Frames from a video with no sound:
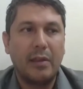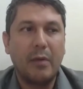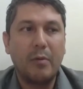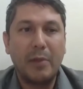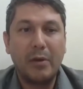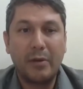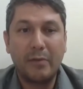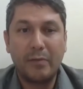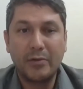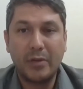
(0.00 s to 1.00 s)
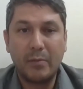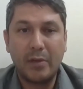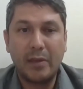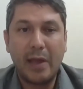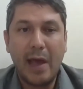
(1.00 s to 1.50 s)
They would be looking for
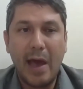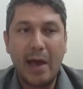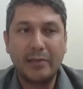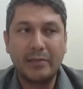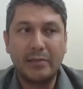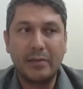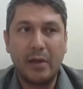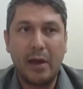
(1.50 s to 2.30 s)
someone that has